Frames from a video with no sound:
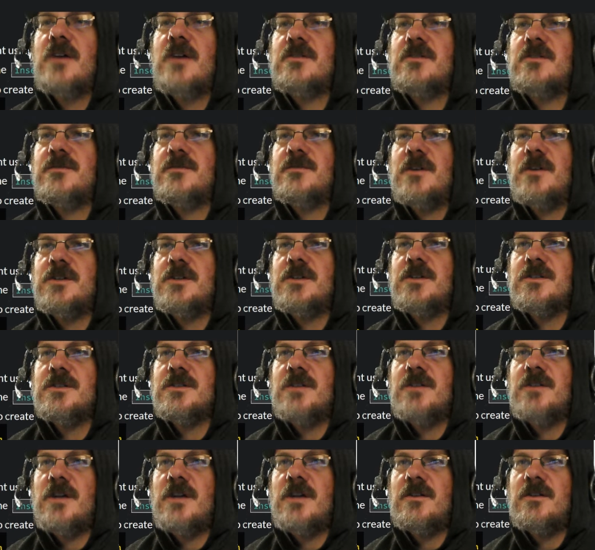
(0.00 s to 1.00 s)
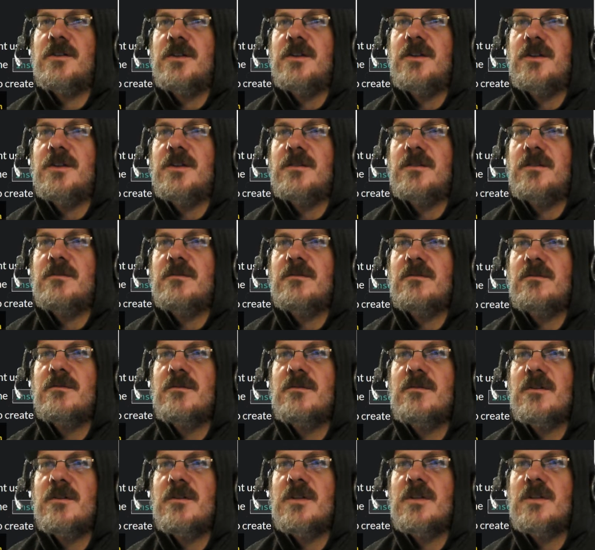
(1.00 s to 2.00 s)
functionality and
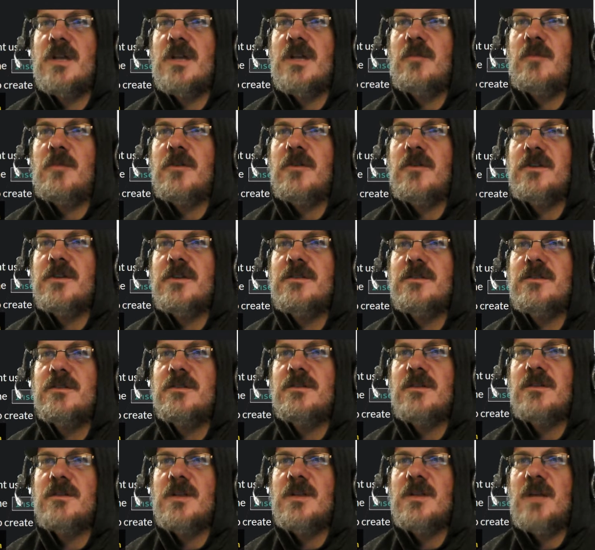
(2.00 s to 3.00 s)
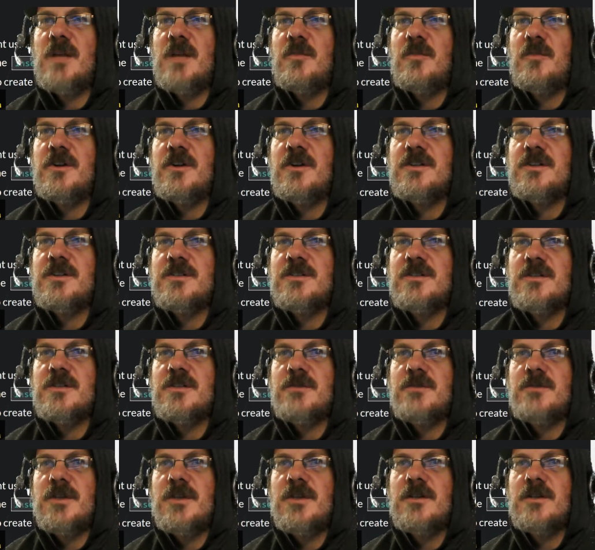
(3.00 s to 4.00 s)
elaborations as
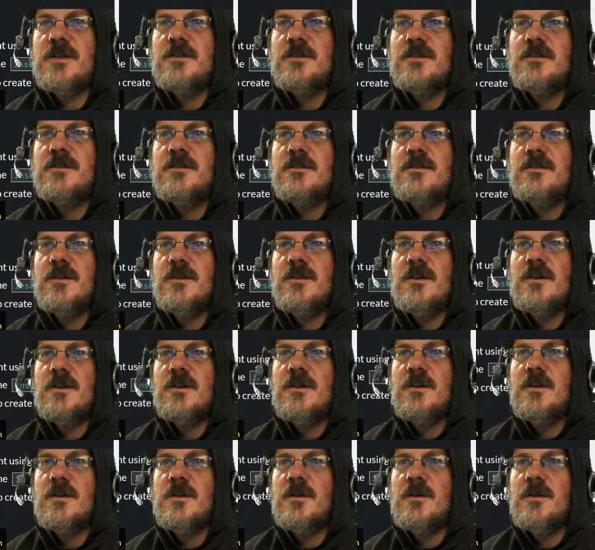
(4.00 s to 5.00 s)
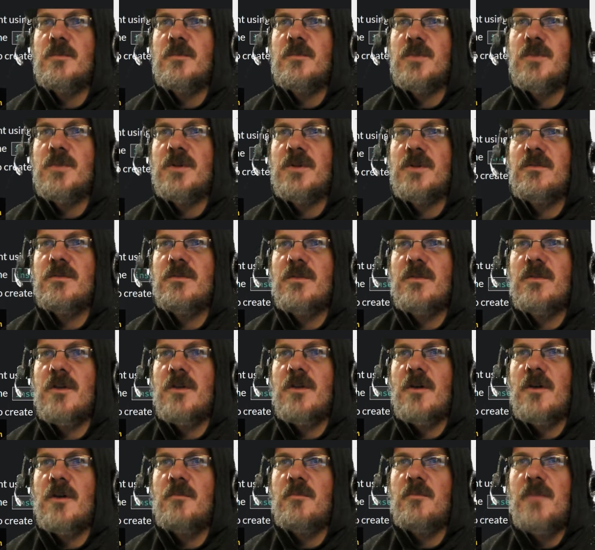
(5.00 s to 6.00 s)
we can. But
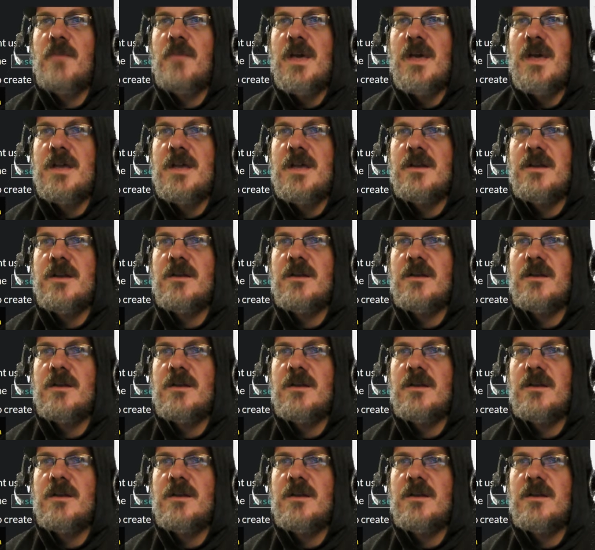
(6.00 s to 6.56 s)
our main,